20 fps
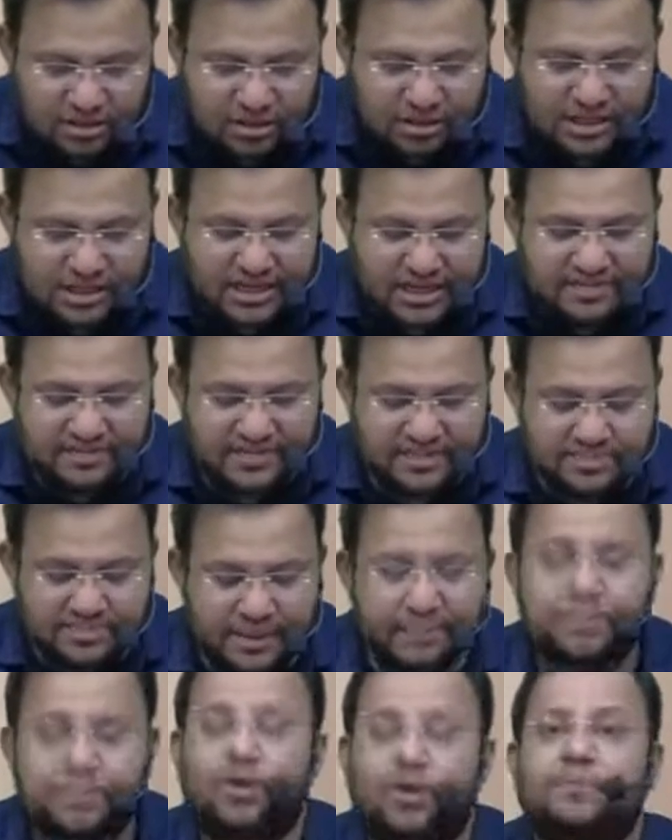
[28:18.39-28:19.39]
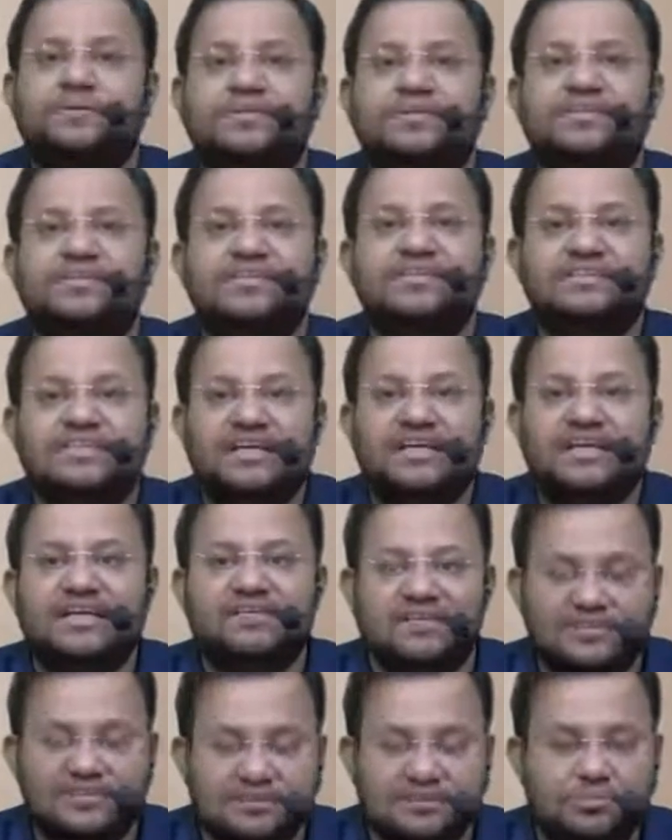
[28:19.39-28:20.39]
Investment property is an
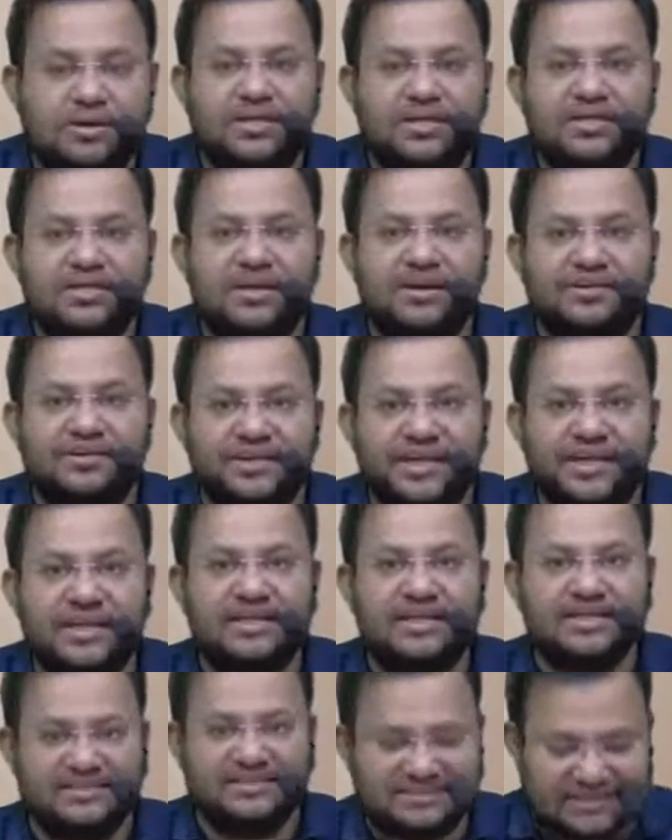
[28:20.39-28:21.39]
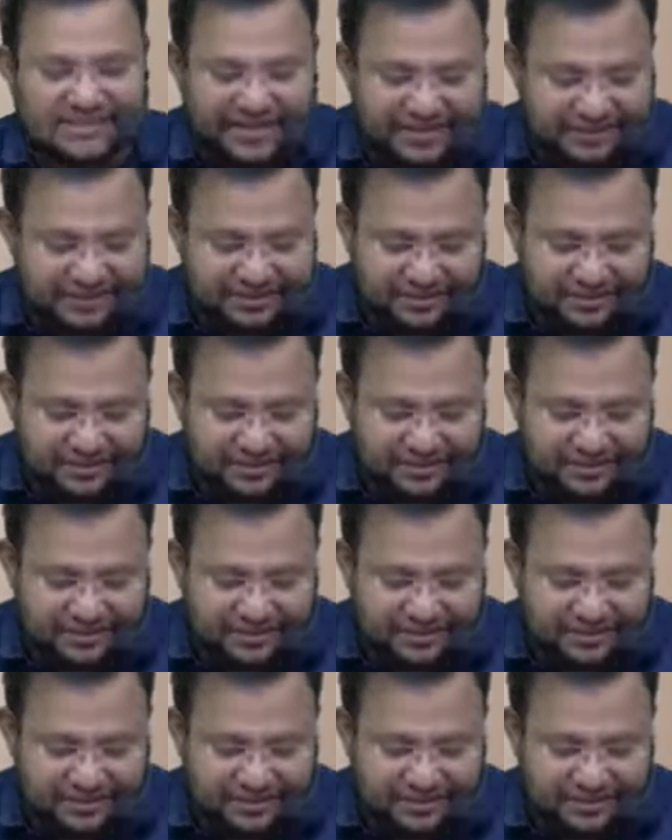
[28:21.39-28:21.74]
investment in a real estate.